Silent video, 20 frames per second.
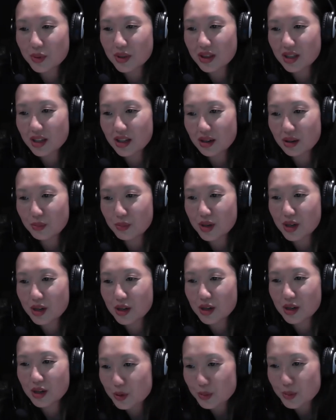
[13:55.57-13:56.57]
with their
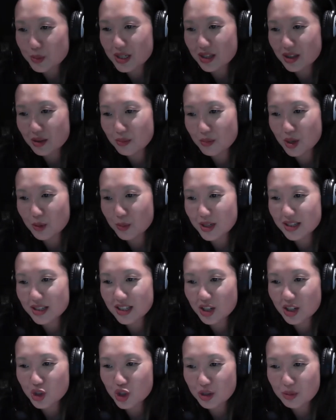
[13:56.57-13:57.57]
peer groups at the moment,
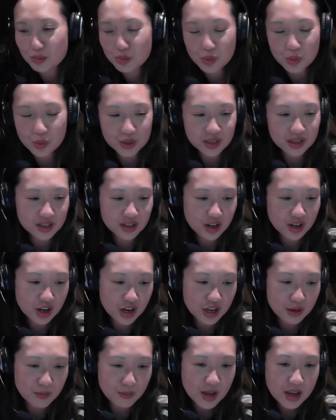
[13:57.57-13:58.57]
such an important
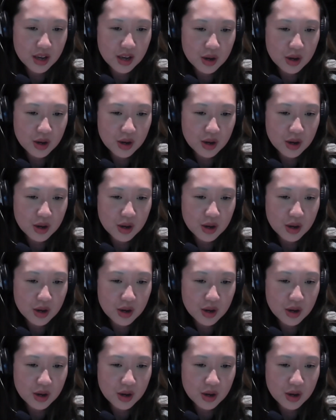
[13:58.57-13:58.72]
time.